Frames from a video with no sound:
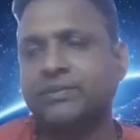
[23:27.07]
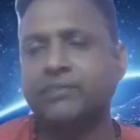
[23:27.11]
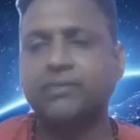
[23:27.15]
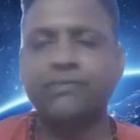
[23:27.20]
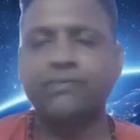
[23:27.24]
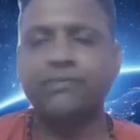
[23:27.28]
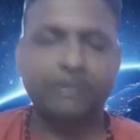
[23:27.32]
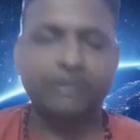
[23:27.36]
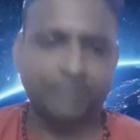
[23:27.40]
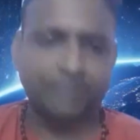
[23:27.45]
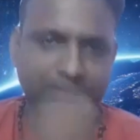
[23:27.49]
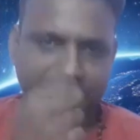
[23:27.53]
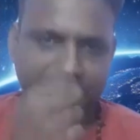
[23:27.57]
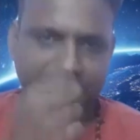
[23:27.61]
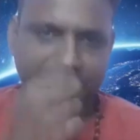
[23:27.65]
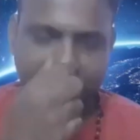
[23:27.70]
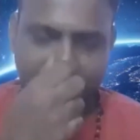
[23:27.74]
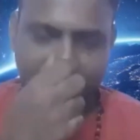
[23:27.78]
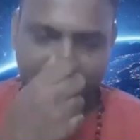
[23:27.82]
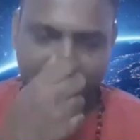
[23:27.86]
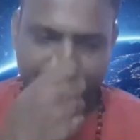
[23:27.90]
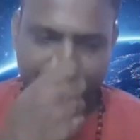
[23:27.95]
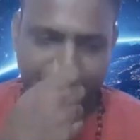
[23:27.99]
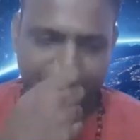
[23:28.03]
50%
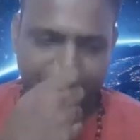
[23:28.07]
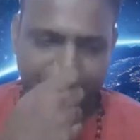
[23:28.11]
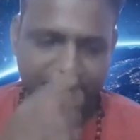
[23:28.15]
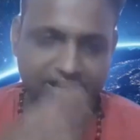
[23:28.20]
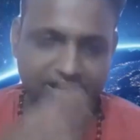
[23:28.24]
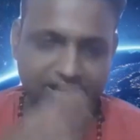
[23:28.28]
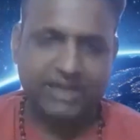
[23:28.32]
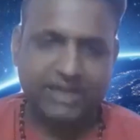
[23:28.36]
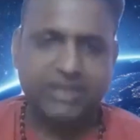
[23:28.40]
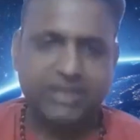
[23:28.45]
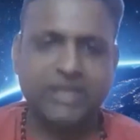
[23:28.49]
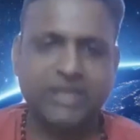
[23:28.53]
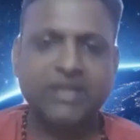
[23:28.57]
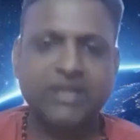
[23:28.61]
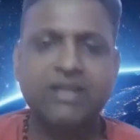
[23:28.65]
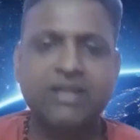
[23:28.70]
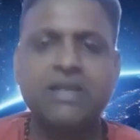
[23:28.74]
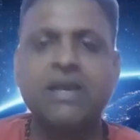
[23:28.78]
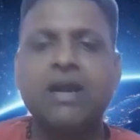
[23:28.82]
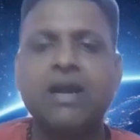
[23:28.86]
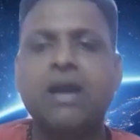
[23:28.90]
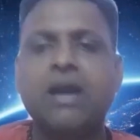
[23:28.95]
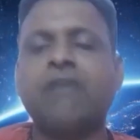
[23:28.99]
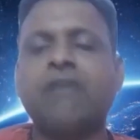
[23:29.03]
of the people had
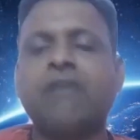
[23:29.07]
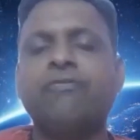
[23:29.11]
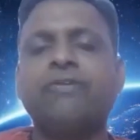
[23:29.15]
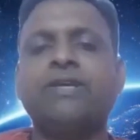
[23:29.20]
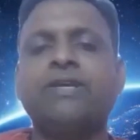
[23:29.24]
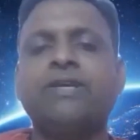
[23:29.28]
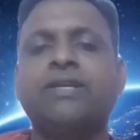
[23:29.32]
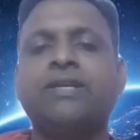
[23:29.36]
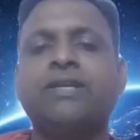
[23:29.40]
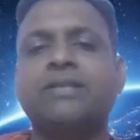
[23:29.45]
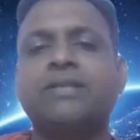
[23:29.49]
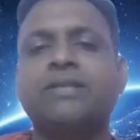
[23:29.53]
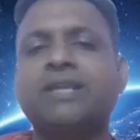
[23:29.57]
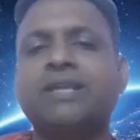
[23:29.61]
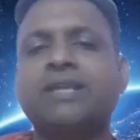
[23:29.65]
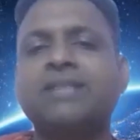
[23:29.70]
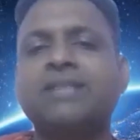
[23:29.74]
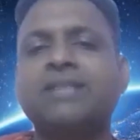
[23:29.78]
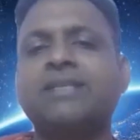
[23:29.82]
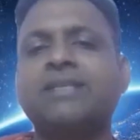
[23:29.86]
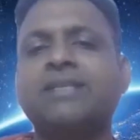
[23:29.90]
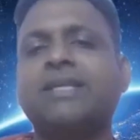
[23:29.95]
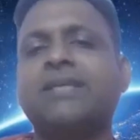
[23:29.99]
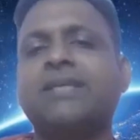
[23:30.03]
affairs or
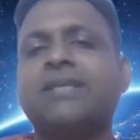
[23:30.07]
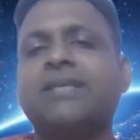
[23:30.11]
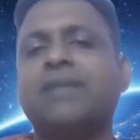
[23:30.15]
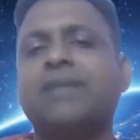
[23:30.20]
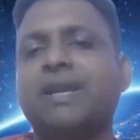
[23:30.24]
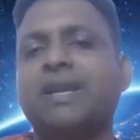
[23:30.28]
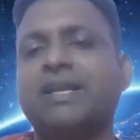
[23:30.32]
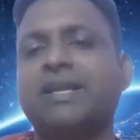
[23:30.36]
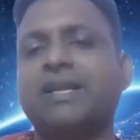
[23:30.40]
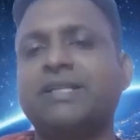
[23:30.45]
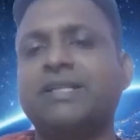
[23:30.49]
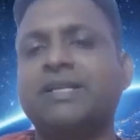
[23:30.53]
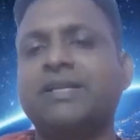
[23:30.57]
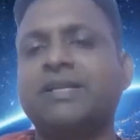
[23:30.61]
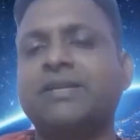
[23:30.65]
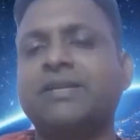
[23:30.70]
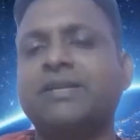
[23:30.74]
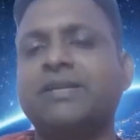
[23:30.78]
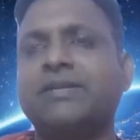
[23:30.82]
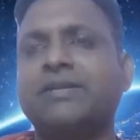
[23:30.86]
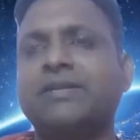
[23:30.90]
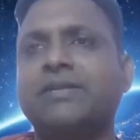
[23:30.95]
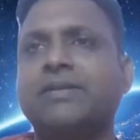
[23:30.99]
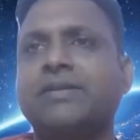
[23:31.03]
second marriage.
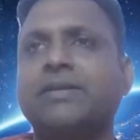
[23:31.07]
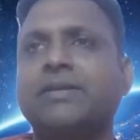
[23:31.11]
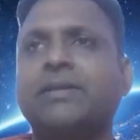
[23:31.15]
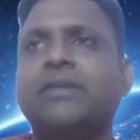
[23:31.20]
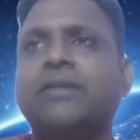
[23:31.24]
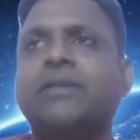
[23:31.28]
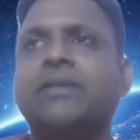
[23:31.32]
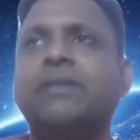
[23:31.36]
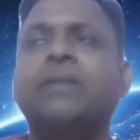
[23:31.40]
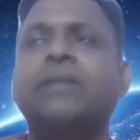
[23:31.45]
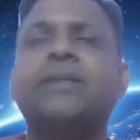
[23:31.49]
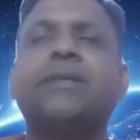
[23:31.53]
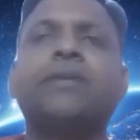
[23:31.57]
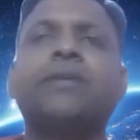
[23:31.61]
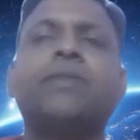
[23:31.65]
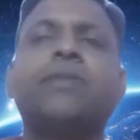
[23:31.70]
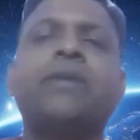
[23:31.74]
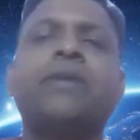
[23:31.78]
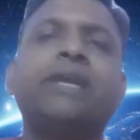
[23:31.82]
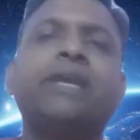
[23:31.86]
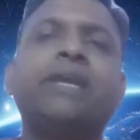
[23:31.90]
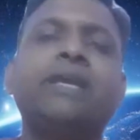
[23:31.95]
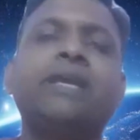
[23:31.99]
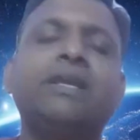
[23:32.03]

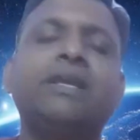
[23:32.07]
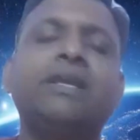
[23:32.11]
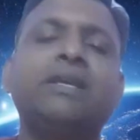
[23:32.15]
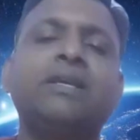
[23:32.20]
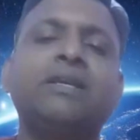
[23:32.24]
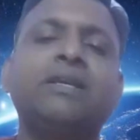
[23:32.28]
Why?